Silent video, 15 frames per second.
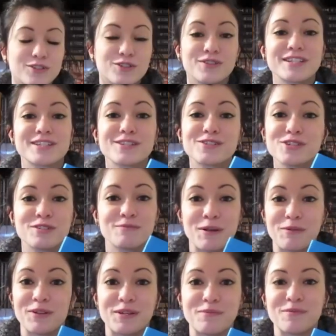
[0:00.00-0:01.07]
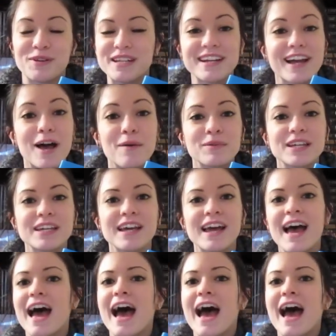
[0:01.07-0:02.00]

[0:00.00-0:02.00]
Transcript: So this is just my really pretty copy.